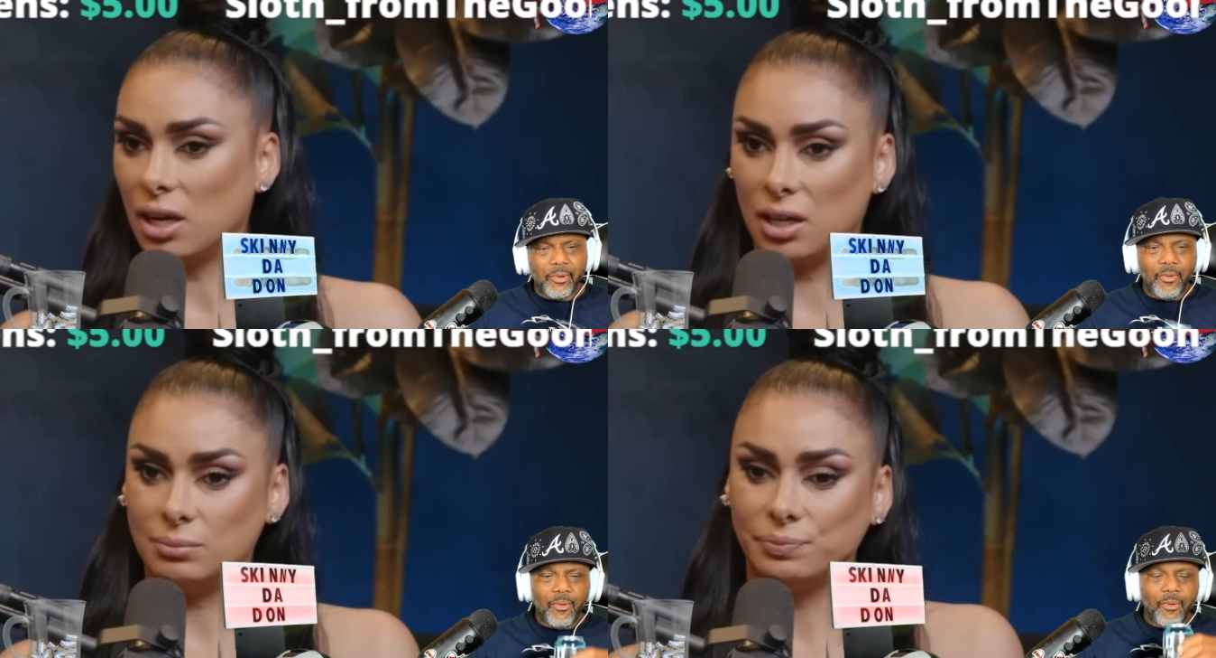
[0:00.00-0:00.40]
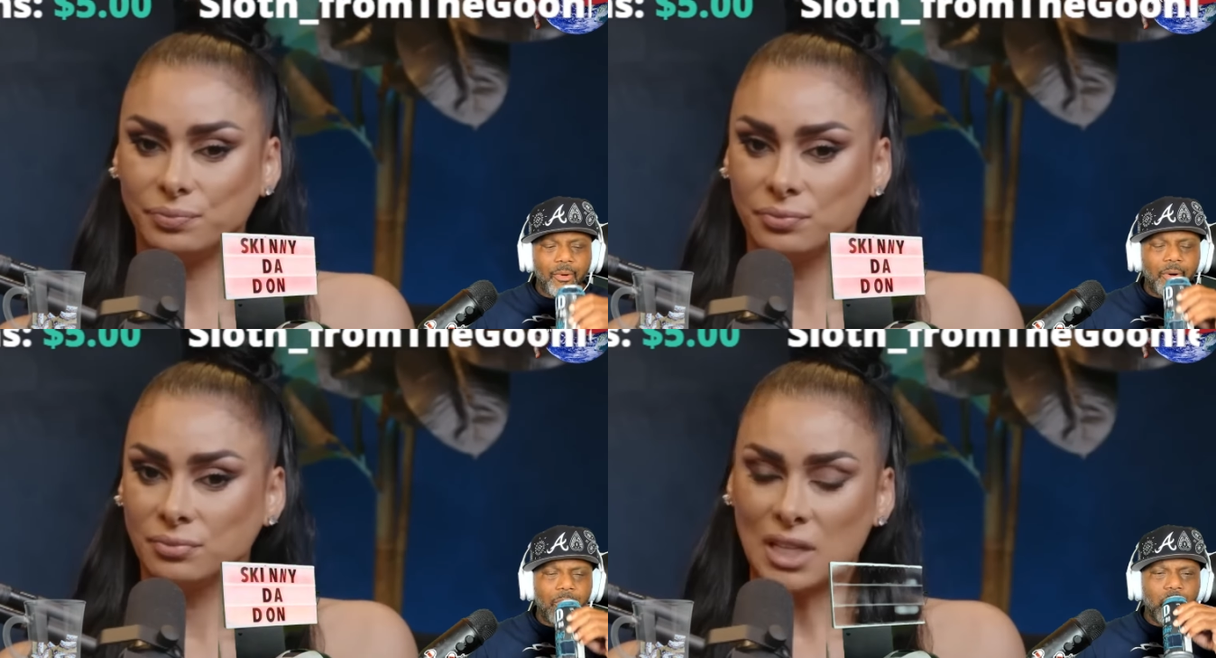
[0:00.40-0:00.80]
Speaker 1: Um,
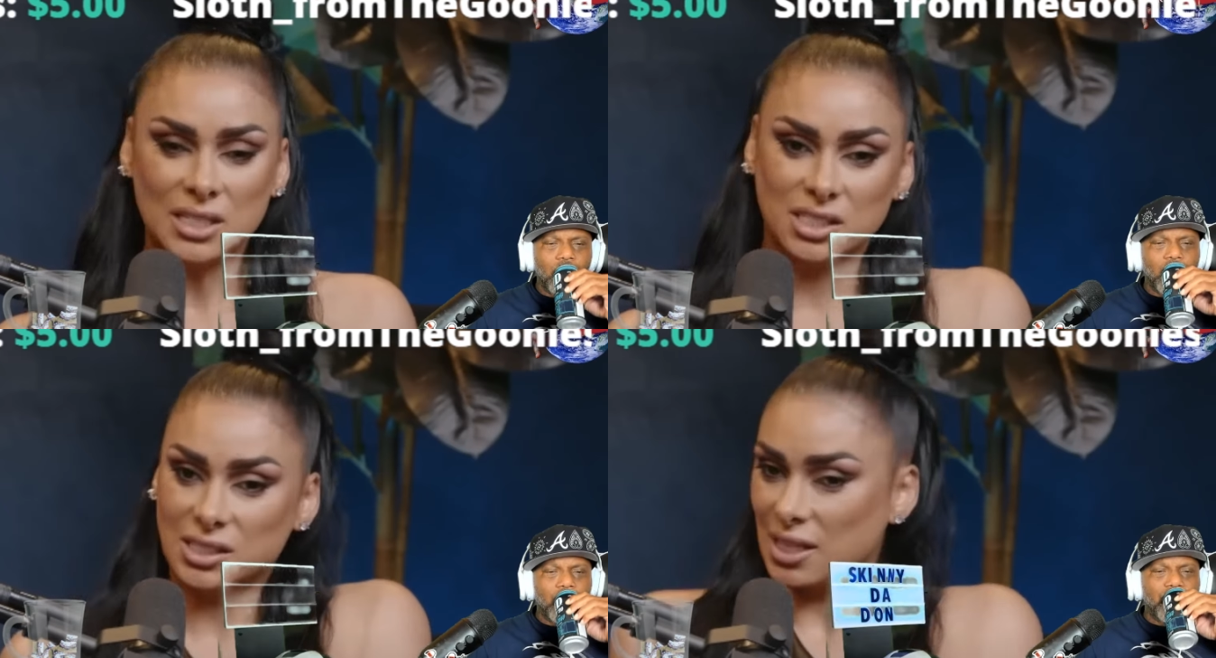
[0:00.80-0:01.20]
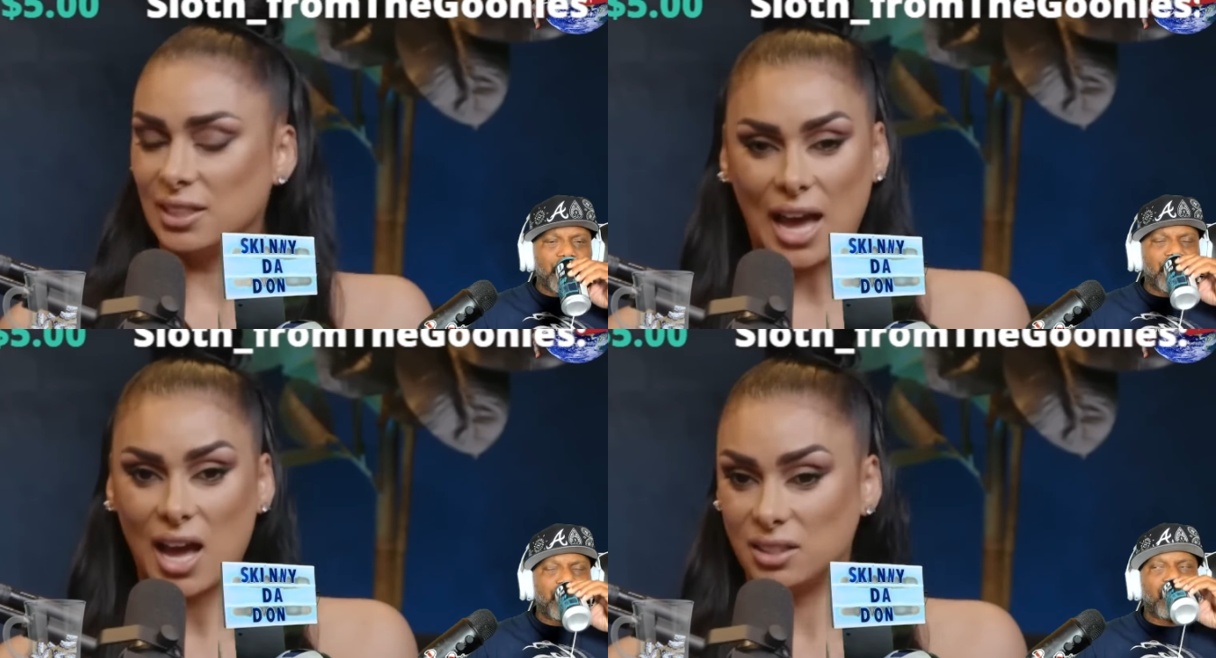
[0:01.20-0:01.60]
he's just
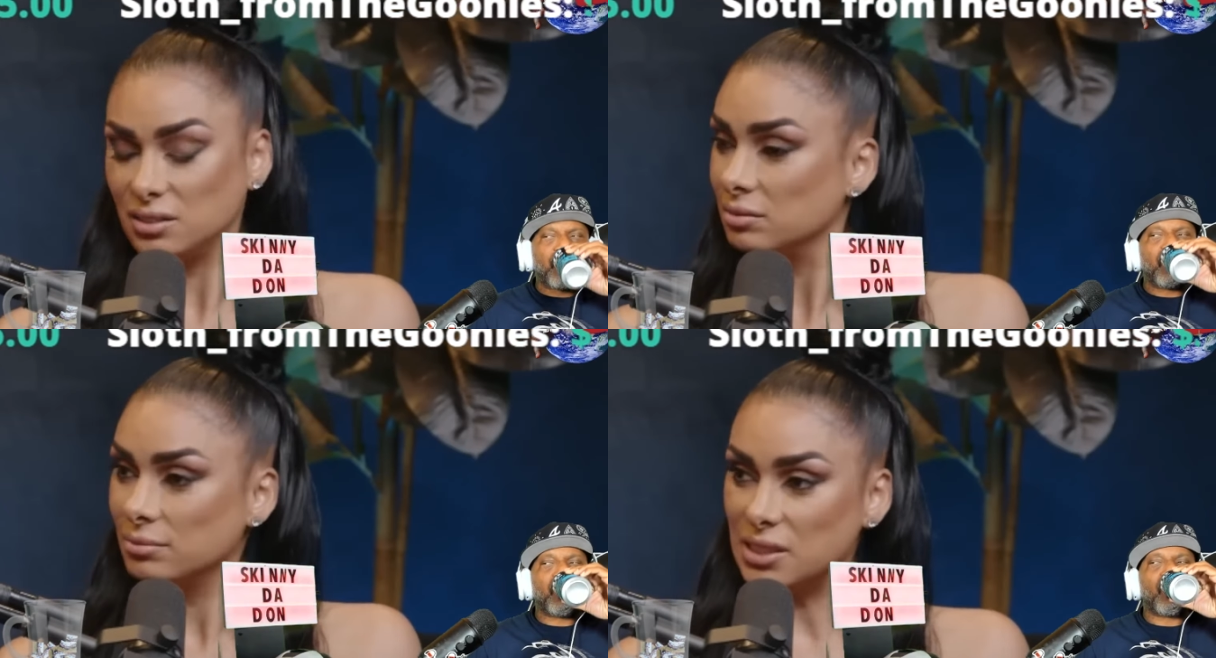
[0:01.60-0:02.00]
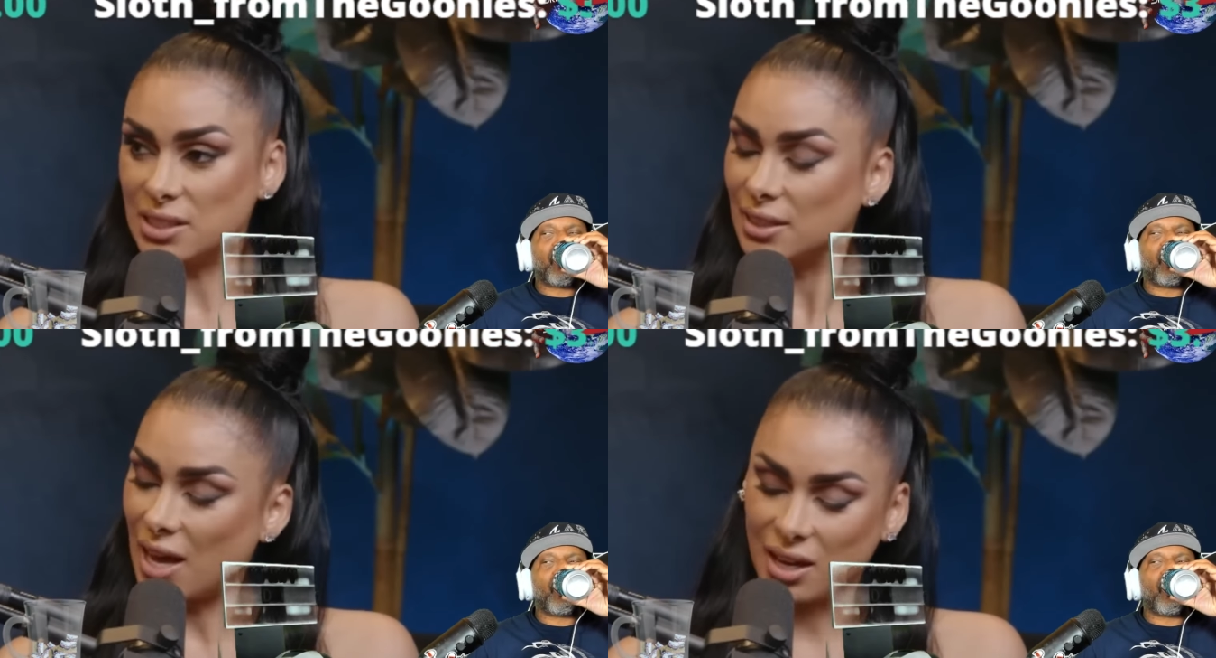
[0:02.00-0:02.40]
done a lot.
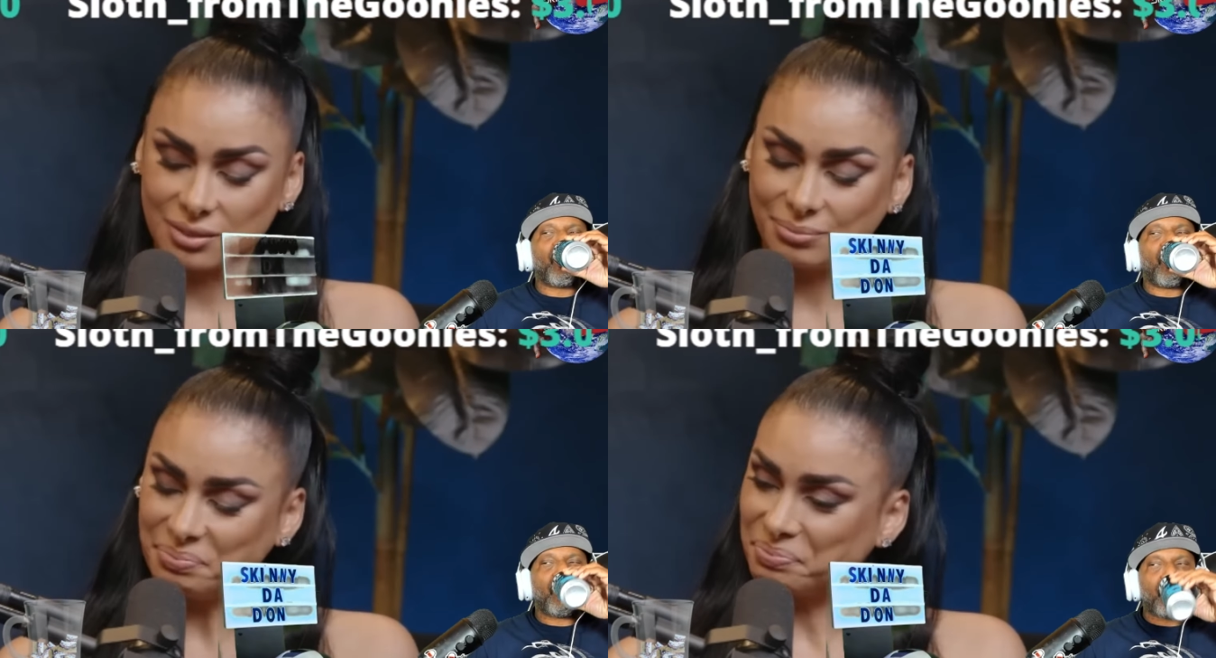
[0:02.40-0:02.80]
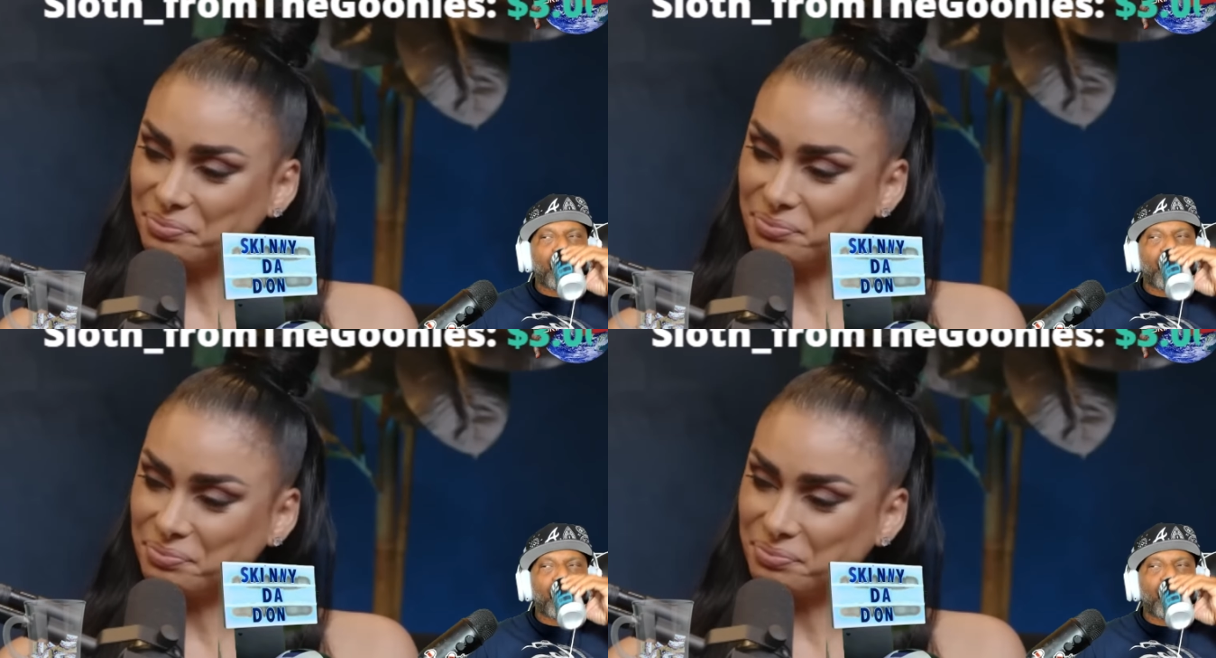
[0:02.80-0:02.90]
He's done a lot.